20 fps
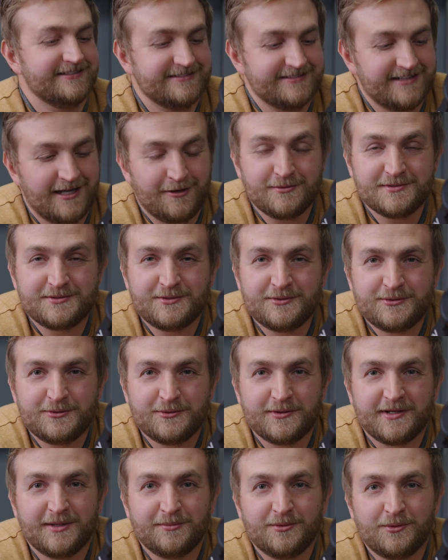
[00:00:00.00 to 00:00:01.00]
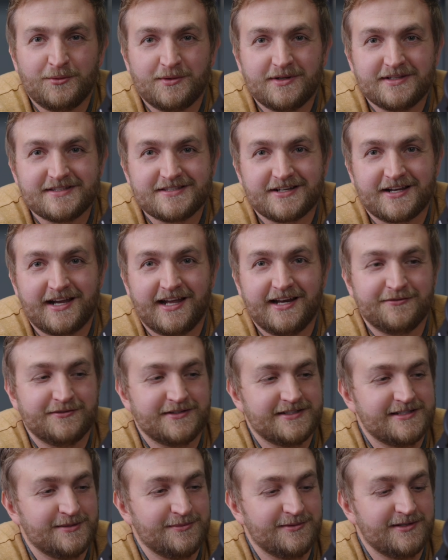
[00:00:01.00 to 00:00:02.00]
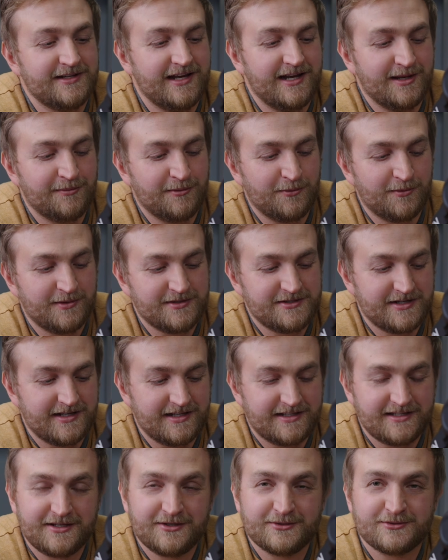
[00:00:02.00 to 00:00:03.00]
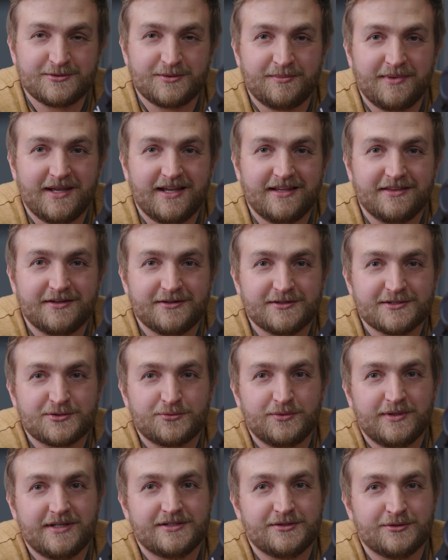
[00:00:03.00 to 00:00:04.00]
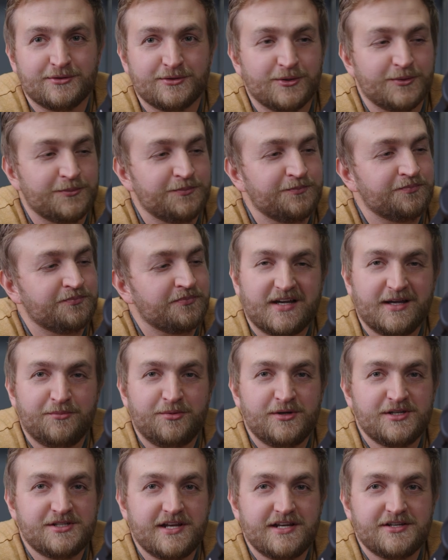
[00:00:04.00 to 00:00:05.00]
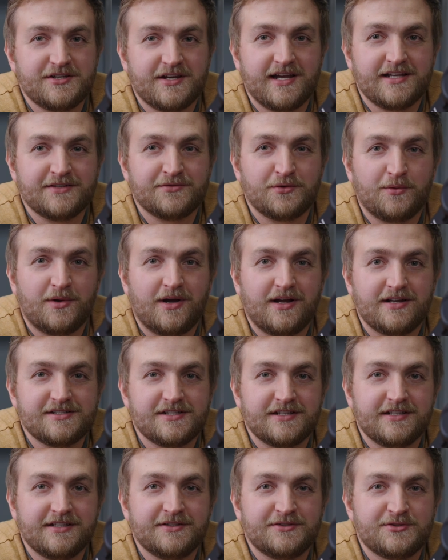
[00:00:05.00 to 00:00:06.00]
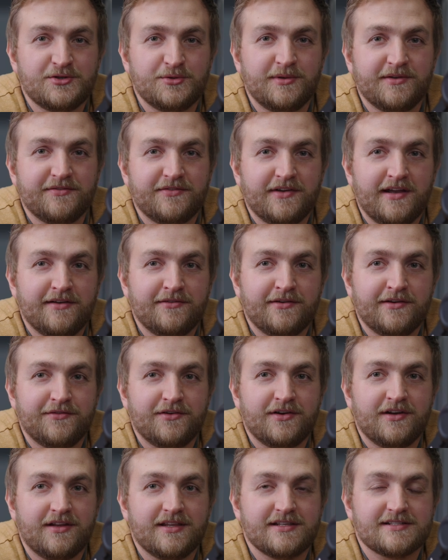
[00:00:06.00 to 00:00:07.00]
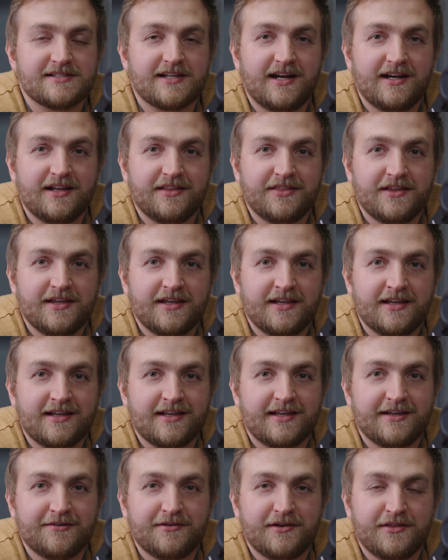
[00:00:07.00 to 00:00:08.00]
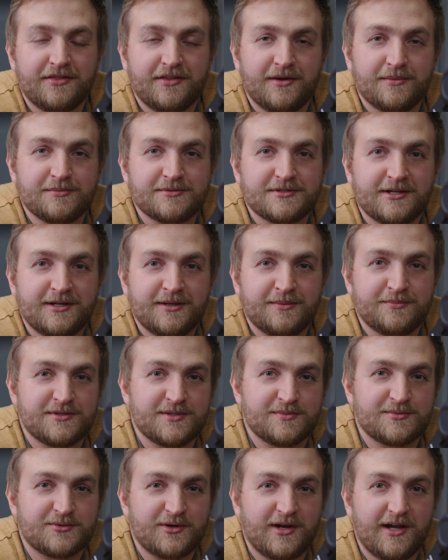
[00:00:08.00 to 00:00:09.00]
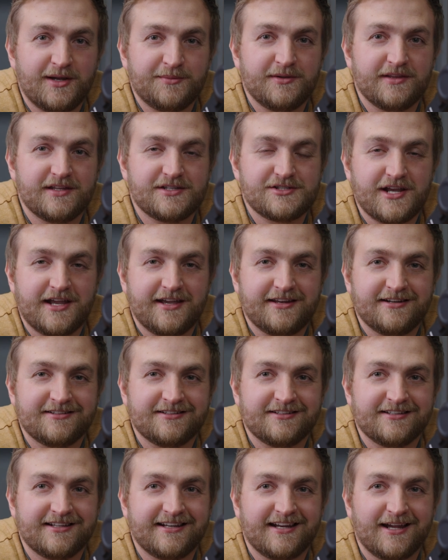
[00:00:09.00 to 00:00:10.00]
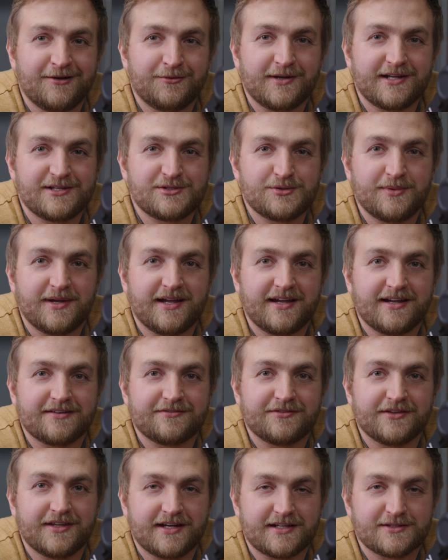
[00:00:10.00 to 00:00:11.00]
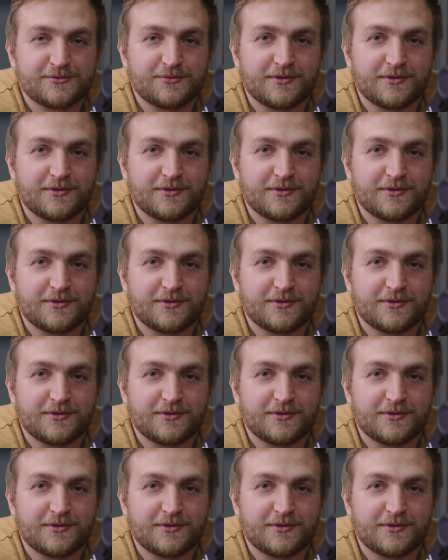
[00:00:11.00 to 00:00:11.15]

I was new to a gimbal once. They're kind of intimidating, but once you get to use them, man, they're a sweet tool. I appreciate you guys for watching. Do me a favor, if you're into this kind of thing, give it a thumbs up, subscribe to the channel, and I will catch you back for the next